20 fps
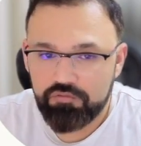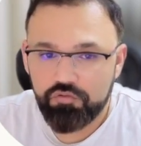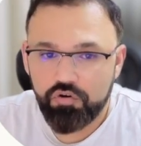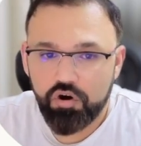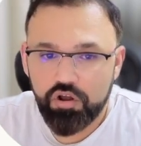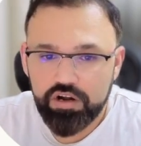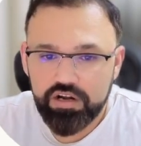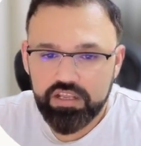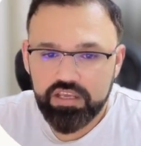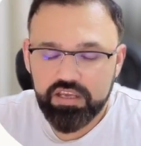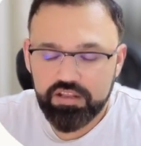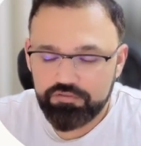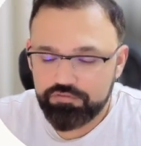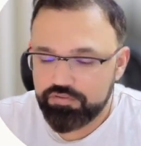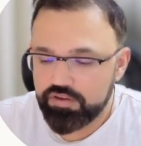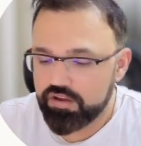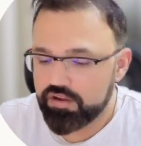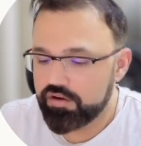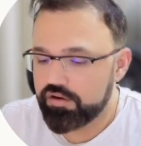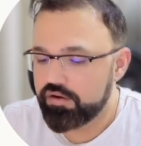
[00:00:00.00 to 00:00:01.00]
already
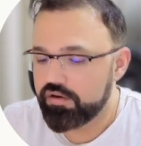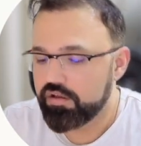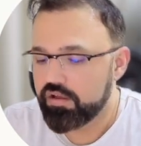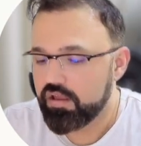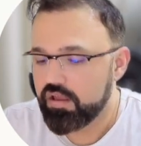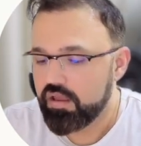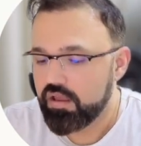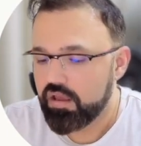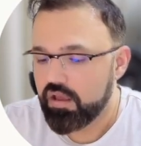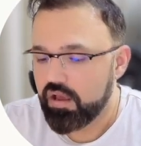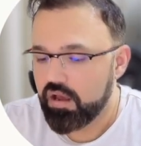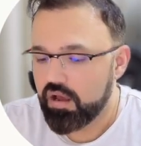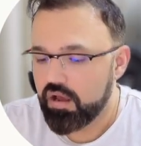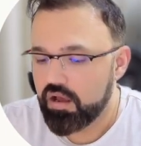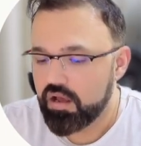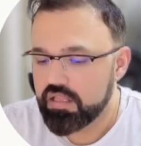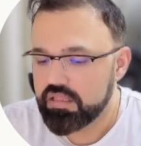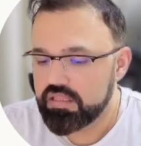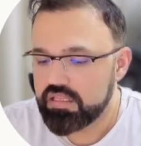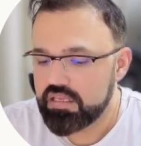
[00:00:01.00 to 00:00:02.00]
configured
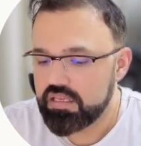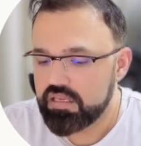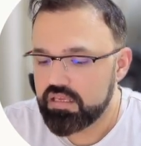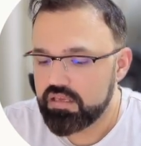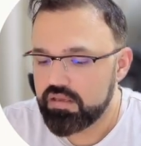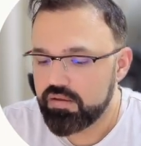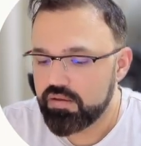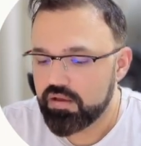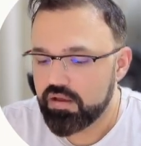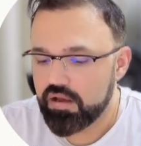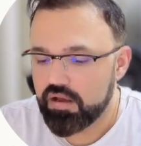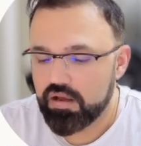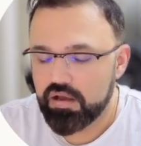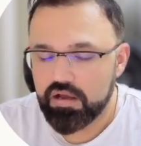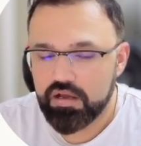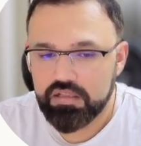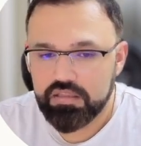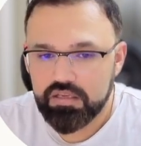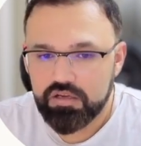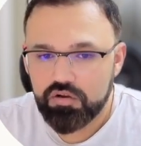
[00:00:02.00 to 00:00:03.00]
the
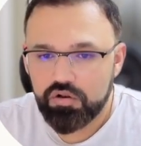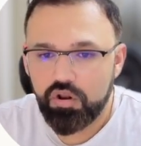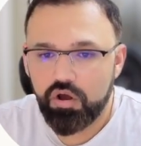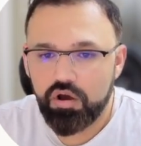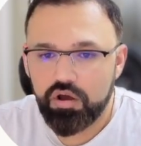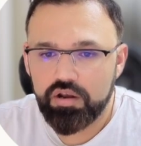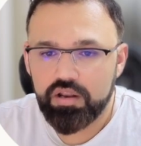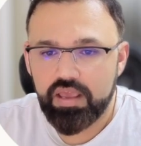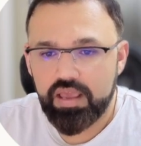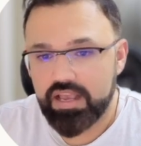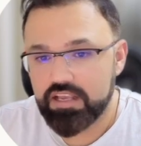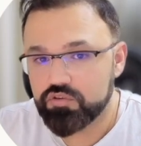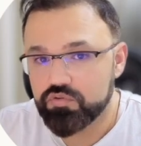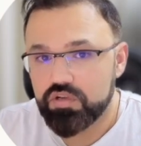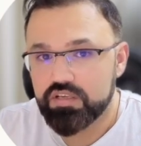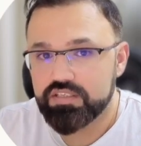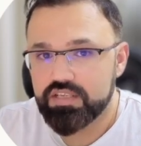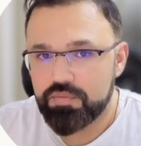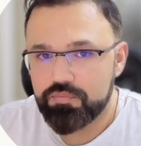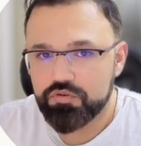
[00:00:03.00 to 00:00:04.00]
Claude as well
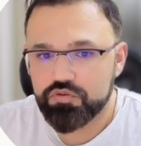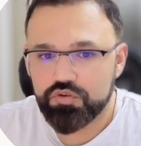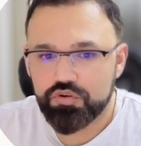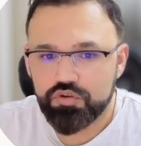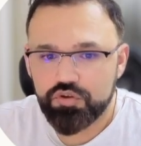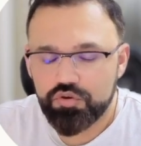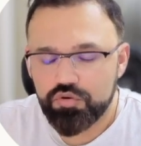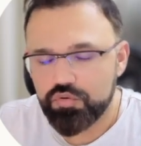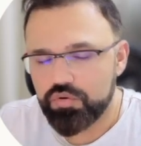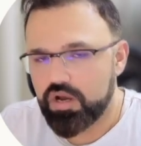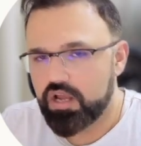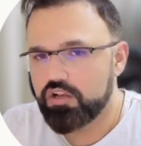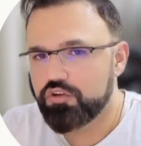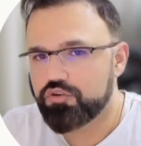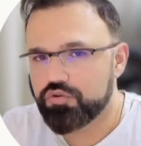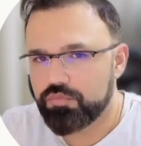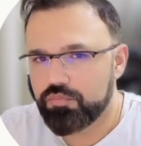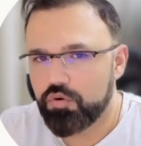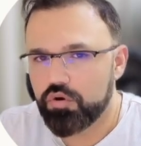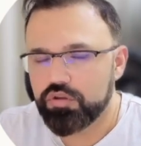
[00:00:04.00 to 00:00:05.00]
as Amazon Q. I'll
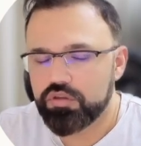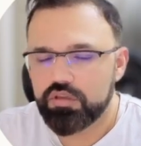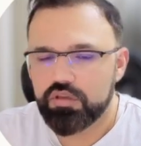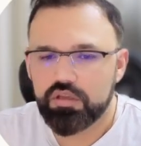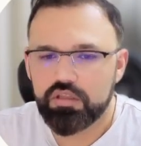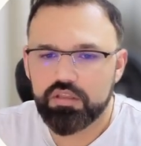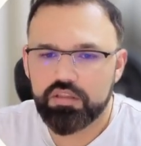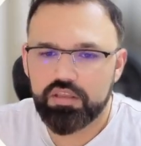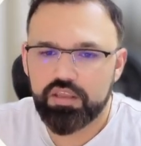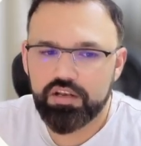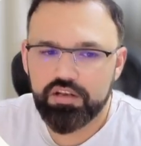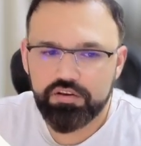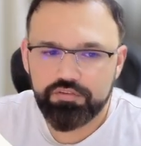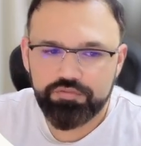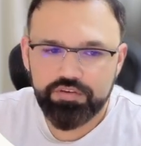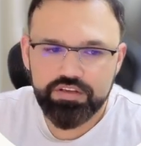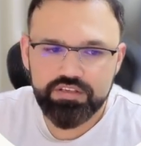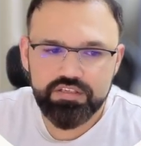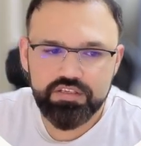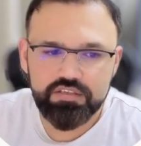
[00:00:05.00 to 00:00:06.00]
show both the
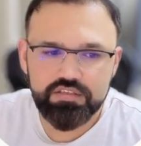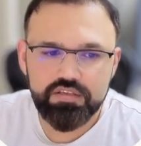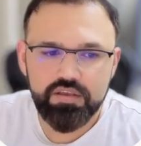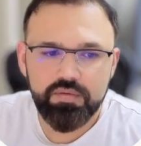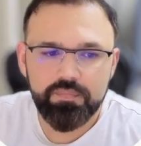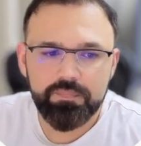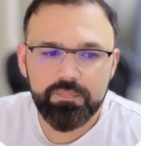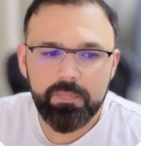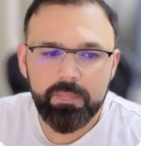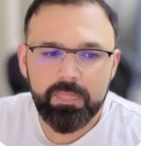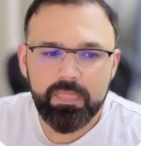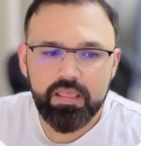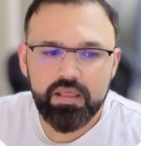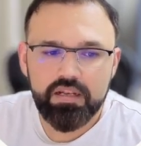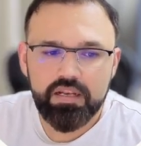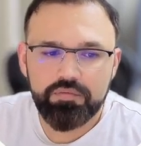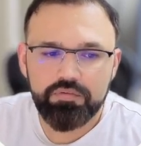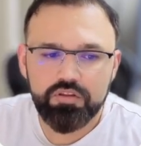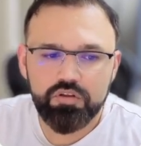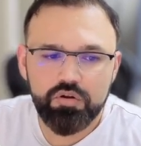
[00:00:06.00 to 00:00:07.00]
interfaces.
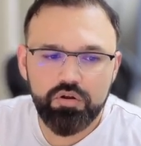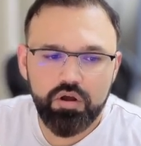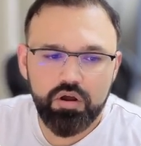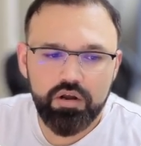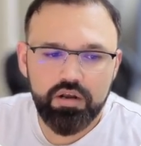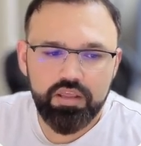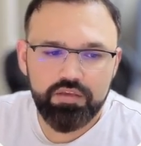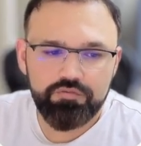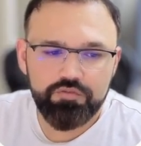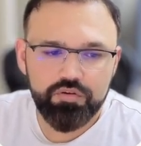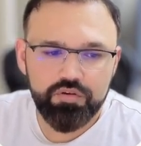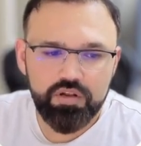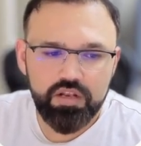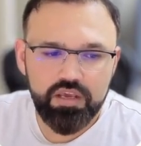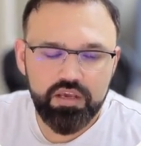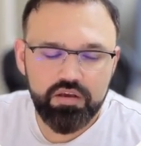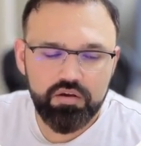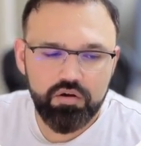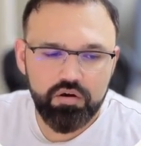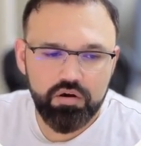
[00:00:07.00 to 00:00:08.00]
Now with Claude, if you
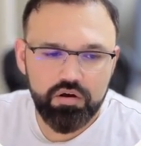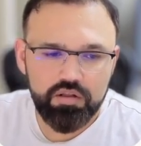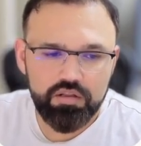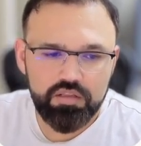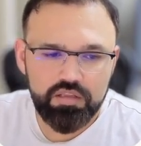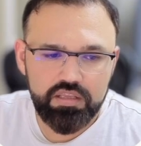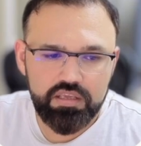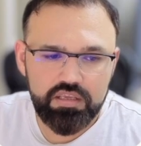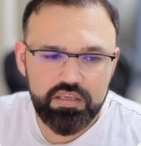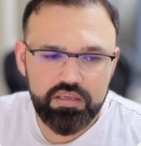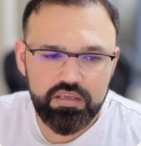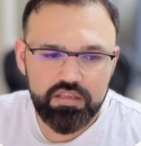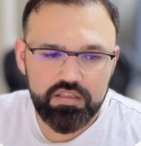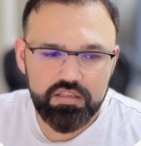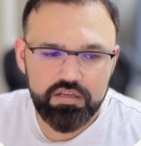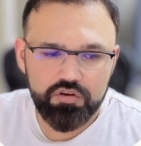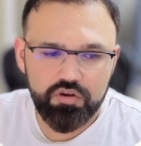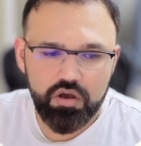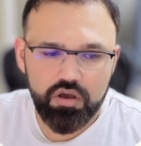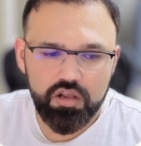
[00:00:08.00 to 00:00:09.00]
click on the
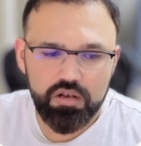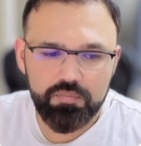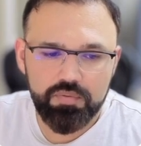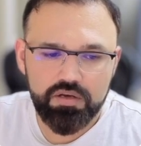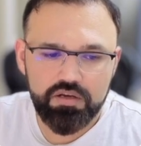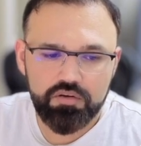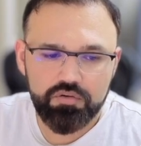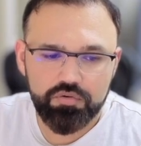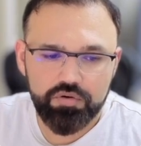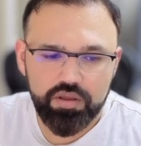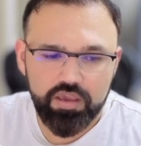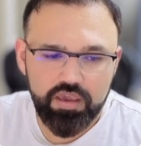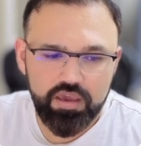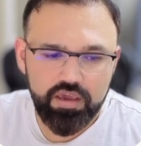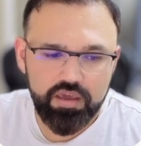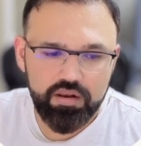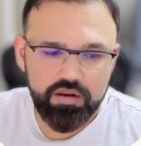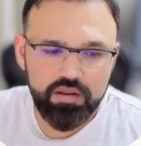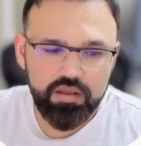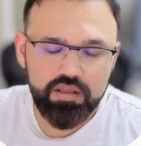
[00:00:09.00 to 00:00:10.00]
toggle button over
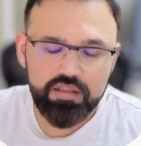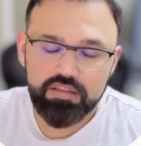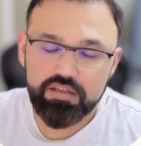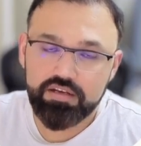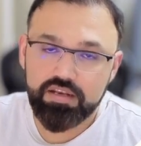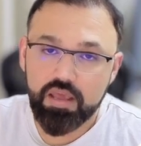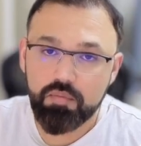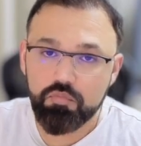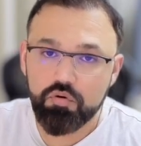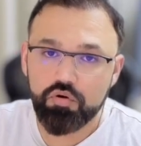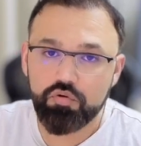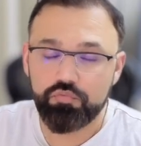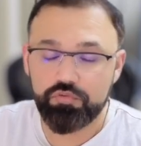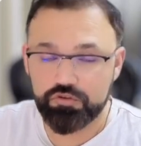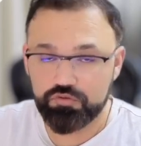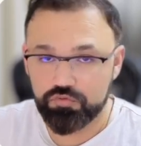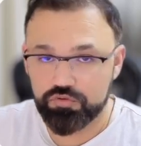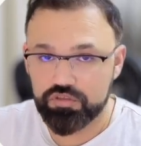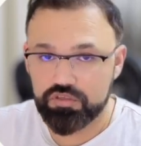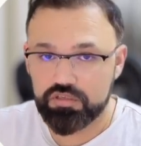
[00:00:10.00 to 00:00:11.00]
here, the demo,
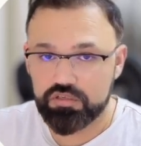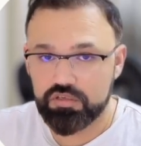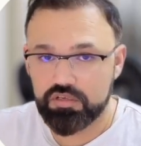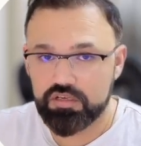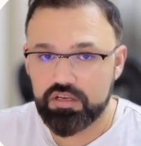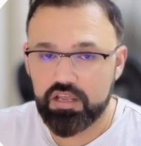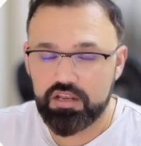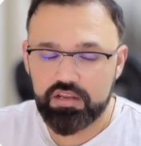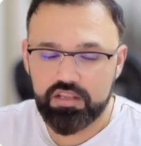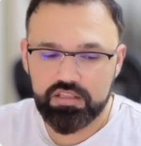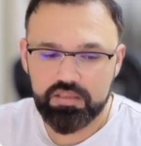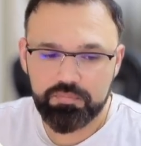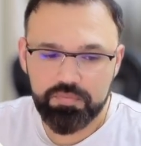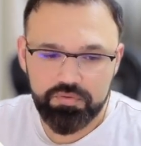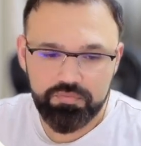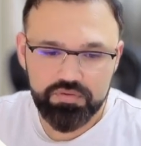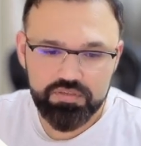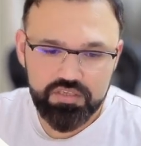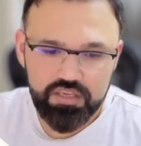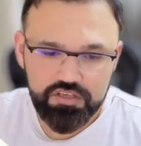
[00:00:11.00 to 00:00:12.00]
which was done in the
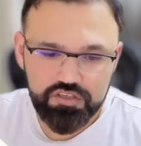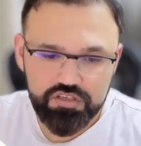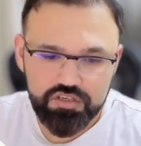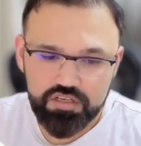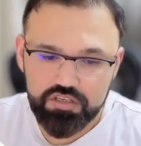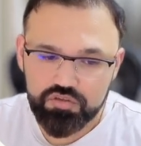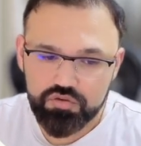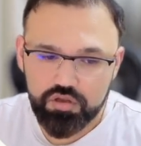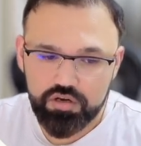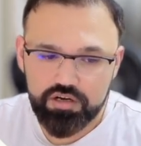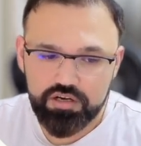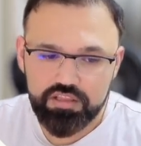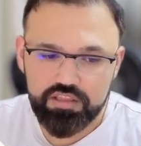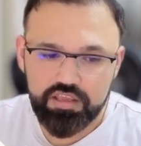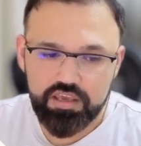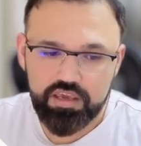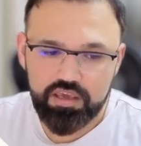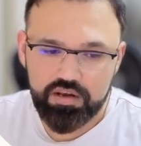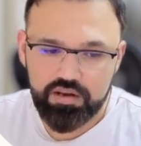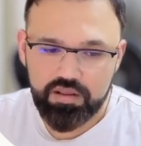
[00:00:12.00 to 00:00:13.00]
previous session, is already
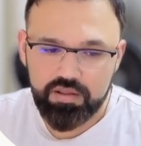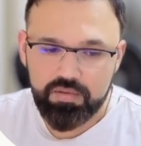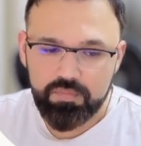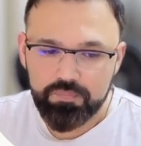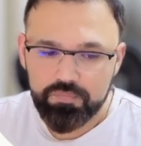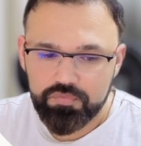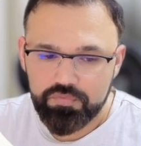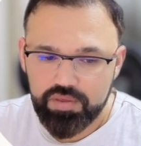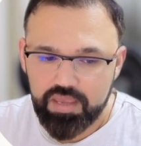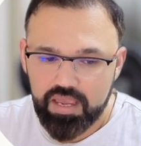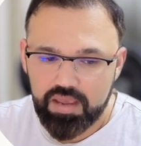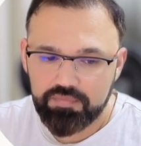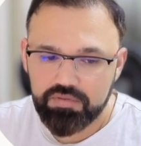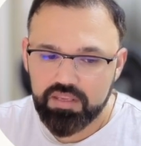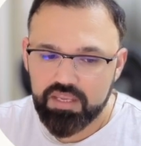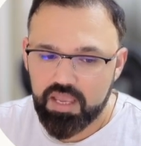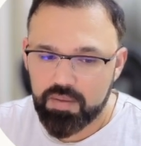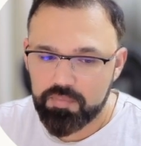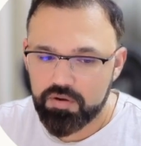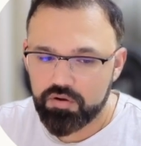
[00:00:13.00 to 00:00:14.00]
there. We have the
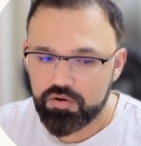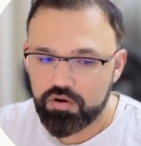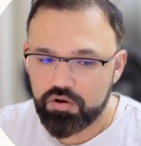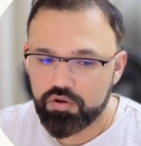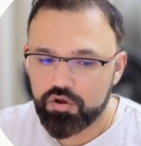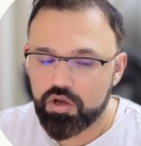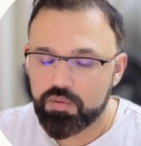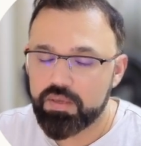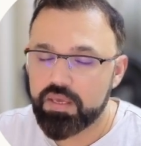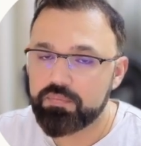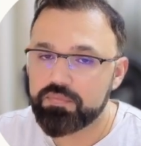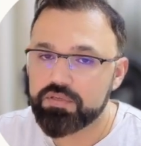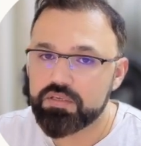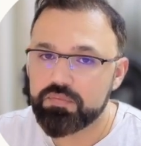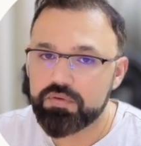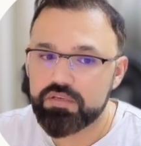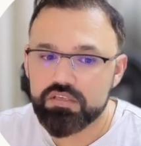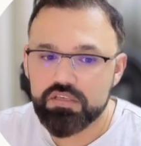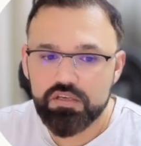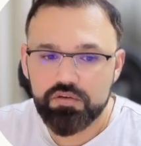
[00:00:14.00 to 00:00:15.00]
capital.com
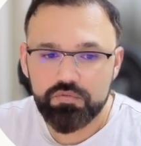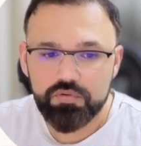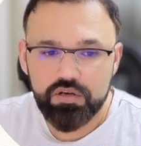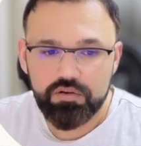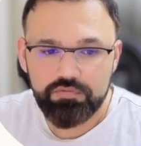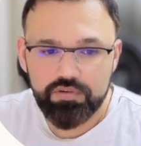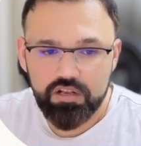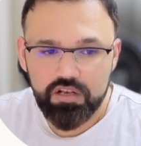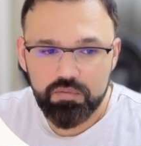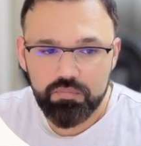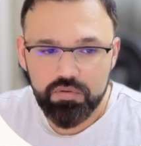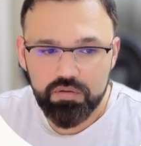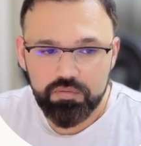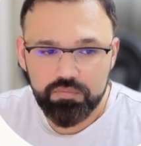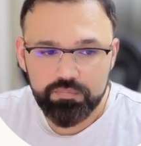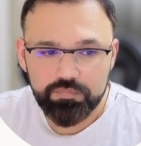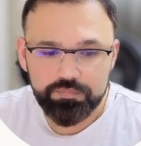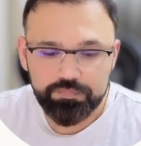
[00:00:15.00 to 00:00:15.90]
MCP server available.